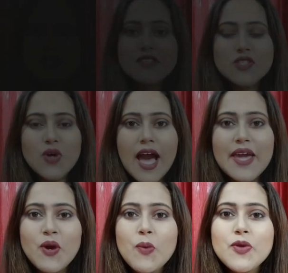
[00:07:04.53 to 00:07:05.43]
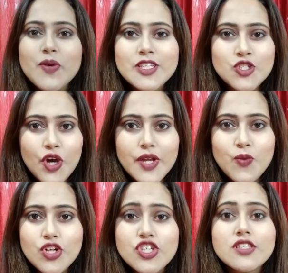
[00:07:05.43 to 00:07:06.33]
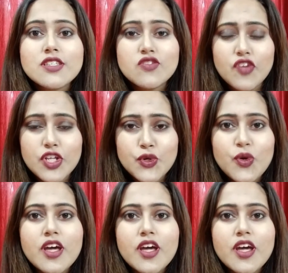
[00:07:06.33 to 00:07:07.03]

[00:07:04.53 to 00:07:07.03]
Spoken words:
So I hope you enjoyed watching this video.